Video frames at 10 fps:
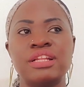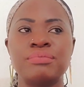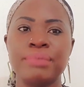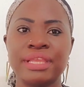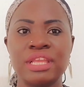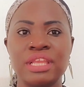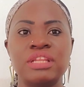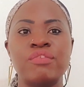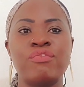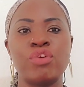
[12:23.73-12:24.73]
making it
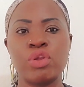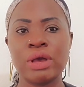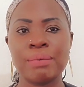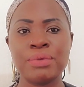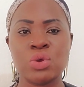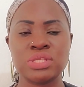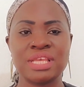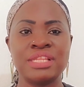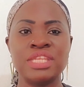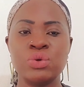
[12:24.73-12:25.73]
a follower because
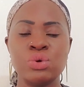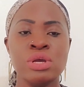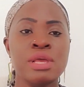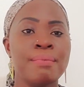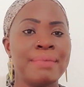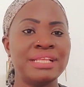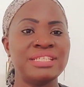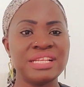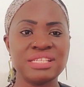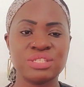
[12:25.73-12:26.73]
I knew my
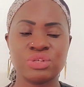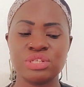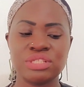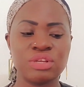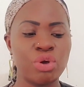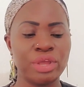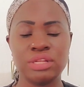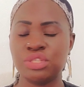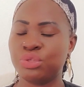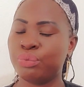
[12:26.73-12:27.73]
journey is not going
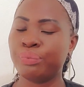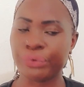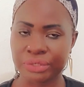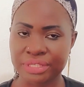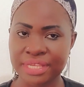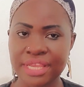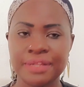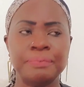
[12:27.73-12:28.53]
to proceed.